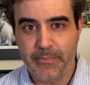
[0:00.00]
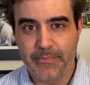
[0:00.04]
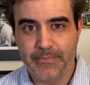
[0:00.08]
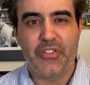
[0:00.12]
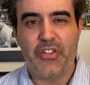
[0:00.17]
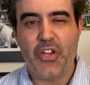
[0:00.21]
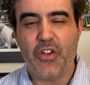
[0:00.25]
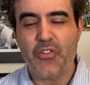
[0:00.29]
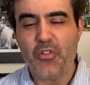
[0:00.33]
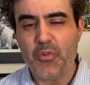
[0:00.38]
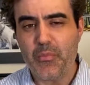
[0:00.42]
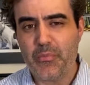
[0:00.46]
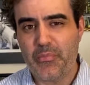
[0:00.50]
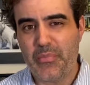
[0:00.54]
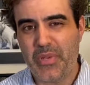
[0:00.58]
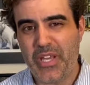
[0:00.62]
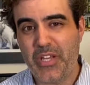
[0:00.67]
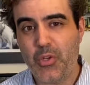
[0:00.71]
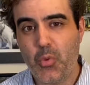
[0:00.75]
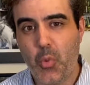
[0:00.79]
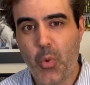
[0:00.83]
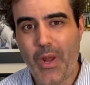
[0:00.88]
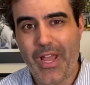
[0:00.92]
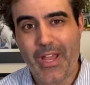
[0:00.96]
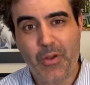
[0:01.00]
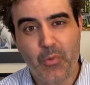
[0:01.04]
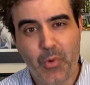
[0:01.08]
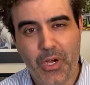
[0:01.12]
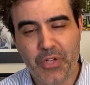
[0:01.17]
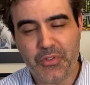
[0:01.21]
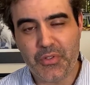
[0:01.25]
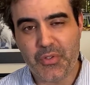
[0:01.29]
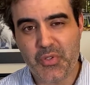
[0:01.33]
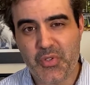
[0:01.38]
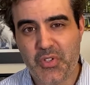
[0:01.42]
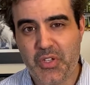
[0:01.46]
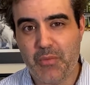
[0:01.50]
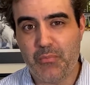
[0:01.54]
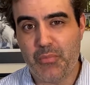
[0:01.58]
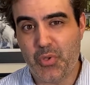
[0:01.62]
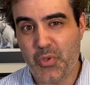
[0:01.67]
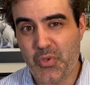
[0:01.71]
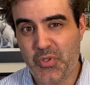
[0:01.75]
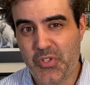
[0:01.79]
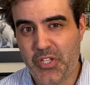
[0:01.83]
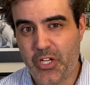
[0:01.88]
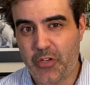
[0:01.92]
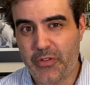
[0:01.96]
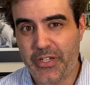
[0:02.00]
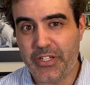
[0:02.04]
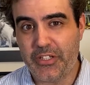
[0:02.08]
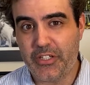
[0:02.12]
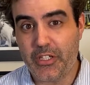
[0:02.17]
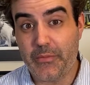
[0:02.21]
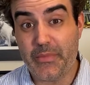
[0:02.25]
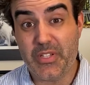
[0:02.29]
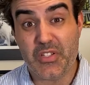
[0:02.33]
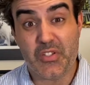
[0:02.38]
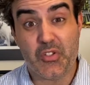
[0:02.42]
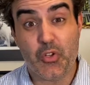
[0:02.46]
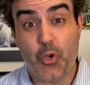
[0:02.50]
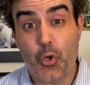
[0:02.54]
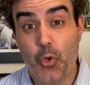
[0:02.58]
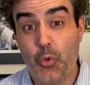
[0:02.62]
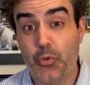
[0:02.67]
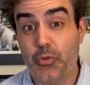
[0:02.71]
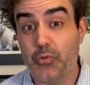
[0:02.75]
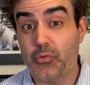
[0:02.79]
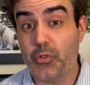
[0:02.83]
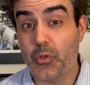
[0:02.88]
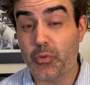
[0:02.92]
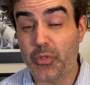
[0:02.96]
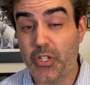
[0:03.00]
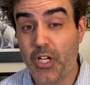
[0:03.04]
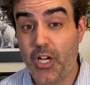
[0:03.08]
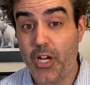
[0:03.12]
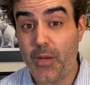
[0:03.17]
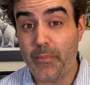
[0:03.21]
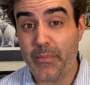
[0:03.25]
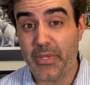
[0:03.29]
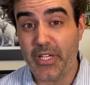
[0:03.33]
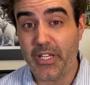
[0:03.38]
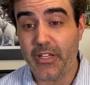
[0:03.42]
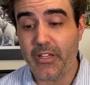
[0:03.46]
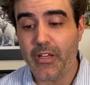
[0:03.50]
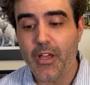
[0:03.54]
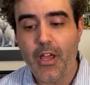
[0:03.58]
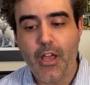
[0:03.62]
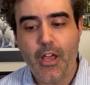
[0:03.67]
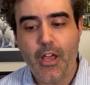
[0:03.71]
The other big way welders can boost their income is to own their own company.